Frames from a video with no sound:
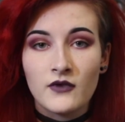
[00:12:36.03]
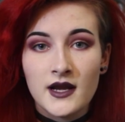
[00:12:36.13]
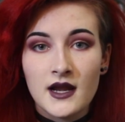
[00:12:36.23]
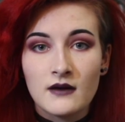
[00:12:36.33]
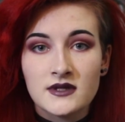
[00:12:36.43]

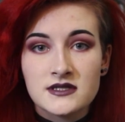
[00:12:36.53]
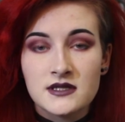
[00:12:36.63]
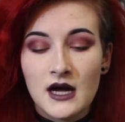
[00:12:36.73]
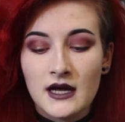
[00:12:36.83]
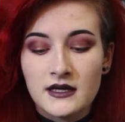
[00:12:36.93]
Right now it's
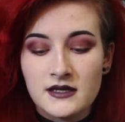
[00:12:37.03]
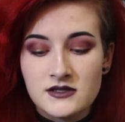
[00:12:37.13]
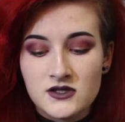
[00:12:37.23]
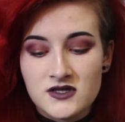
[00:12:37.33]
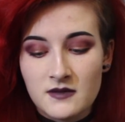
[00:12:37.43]
not,
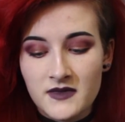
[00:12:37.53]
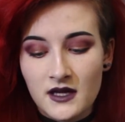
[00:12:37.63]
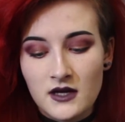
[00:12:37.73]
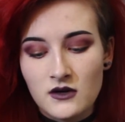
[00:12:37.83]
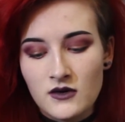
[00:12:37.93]
it's just something
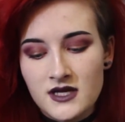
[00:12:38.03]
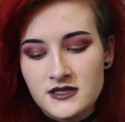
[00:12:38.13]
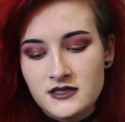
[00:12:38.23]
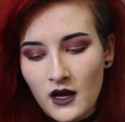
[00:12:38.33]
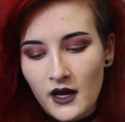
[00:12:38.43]
I noticed.